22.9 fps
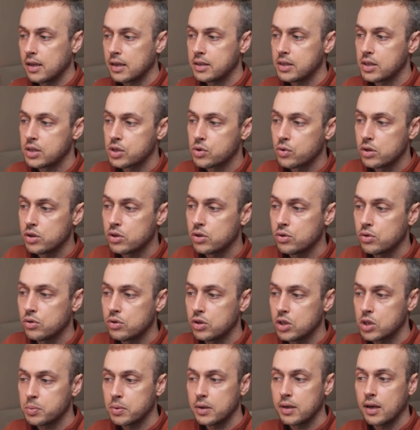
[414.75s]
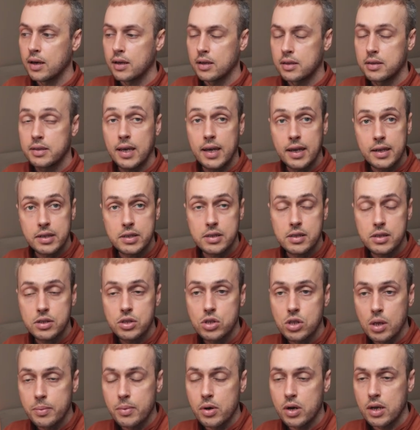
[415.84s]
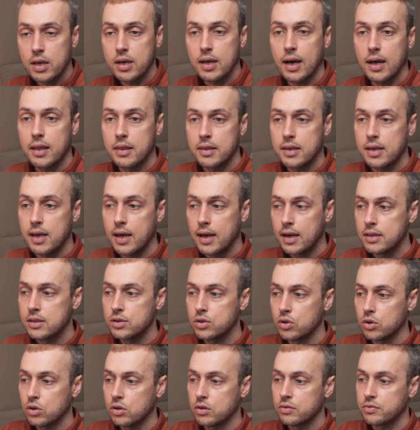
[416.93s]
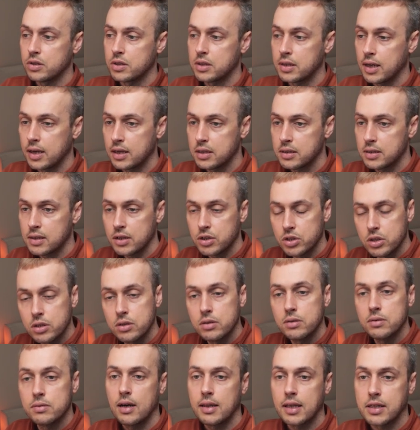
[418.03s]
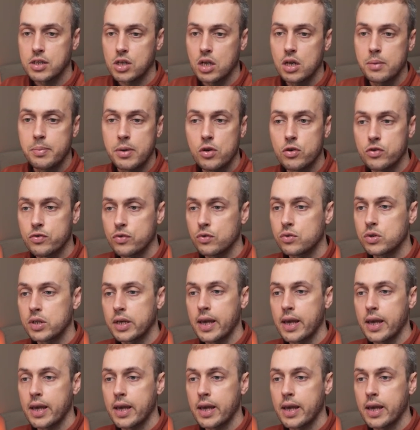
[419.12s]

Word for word: this is going to display a test summary at the end of the test session. And that's going to be useful